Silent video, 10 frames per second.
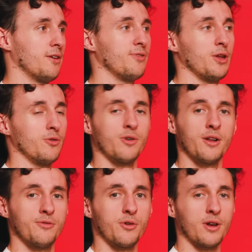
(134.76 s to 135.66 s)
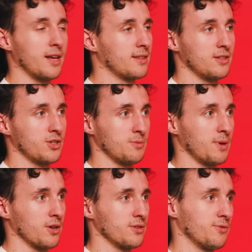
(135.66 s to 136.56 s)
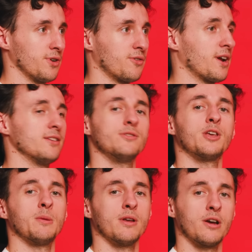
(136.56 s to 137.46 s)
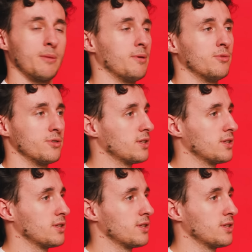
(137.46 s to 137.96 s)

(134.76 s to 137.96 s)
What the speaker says: If I do run a few clicks, it's just because for the race to keep the car a bit more